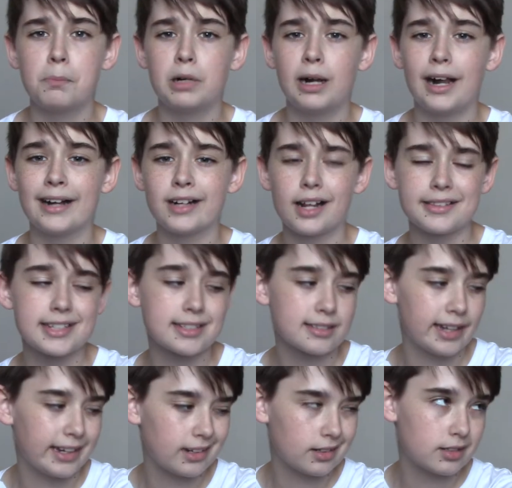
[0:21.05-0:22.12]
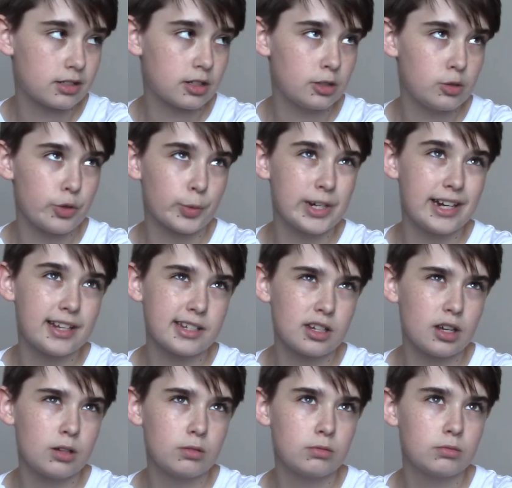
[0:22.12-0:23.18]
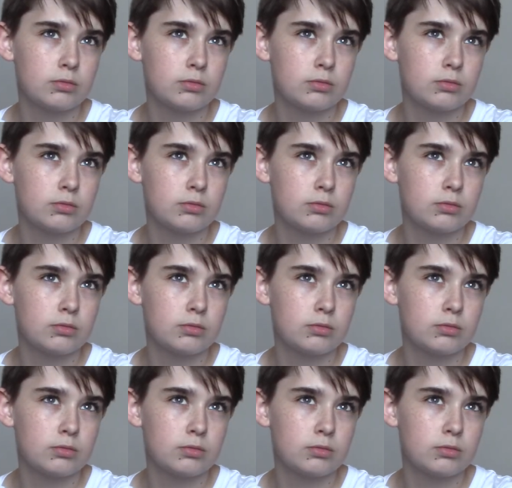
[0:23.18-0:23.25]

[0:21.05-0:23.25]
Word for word: but I got these like two, three days ago?